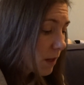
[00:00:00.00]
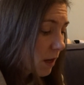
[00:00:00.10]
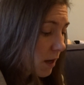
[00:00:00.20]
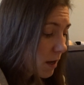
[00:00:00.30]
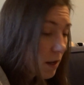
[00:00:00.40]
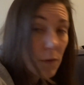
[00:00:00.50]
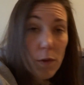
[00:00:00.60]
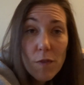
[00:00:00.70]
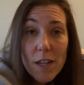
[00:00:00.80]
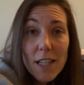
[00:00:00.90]
If
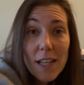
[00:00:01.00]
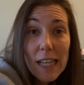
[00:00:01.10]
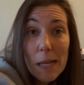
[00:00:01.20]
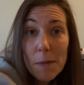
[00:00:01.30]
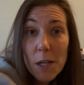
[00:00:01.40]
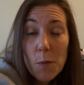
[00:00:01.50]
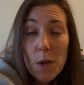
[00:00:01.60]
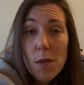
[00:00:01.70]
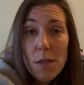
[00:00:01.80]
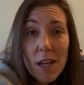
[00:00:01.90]
you've read it, let me know
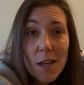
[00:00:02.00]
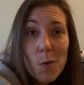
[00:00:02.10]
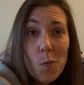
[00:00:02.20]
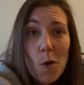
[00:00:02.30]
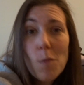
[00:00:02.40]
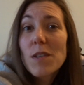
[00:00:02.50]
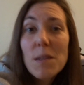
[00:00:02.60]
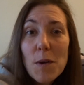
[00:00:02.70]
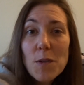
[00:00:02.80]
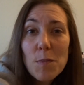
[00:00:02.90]
what you think. What was the
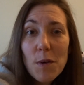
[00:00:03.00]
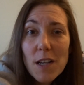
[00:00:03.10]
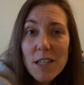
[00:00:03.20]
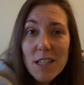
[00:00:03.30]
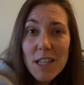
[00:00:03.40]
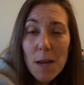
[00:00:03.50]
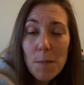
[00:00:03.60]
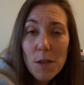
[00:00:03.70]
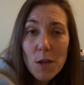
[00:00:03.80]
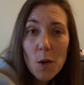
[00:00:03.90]
most surprising
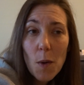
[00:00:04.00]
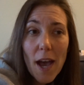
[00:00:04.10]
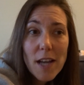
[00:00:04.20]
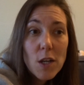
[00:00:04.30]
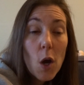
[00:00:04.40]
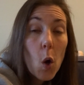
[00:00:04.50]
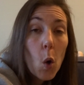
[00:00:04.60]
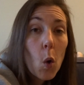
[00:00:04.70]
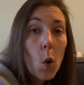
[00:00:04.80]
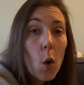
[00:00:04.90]
tip that you had?
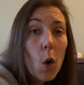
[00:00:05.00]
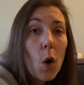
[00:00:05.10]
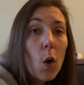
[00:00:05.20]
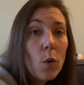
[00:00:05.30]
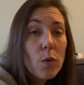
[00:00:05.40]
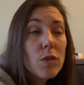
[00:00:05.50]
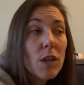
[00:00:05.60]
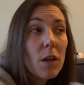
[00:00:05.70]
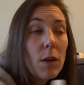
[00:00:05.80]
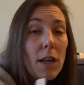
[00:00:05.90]
Or
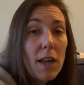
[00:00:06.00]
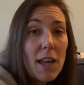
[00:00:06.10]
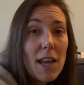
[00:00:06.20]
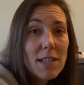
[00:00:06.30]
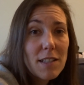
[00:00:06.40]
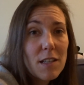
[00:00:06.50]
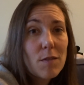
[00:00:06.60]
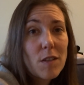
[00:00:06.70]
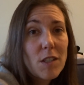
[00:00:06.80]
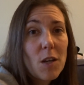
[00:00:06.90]
also, here's another
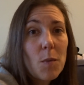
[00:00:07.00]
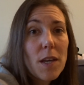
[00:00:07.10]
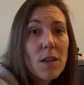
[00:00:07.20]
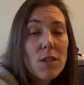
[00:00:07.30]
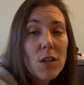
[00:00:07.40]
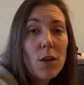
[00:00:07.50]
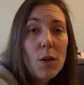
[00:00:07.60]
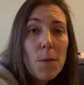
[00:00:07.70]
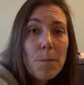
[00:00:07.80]
video we could do.